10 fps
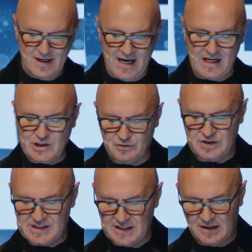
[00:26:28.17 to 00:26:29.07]
As a
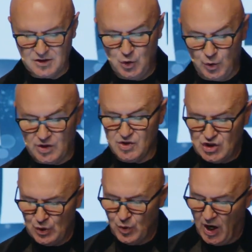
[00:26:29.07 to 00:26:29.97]
result, you can
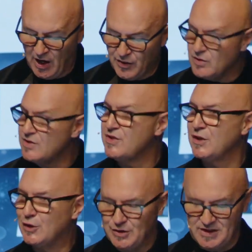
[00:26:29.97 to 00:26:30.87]
show others
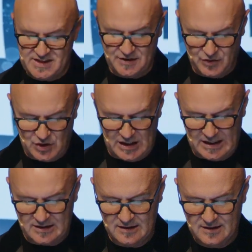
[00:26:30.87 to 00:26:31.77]
the goodness of God.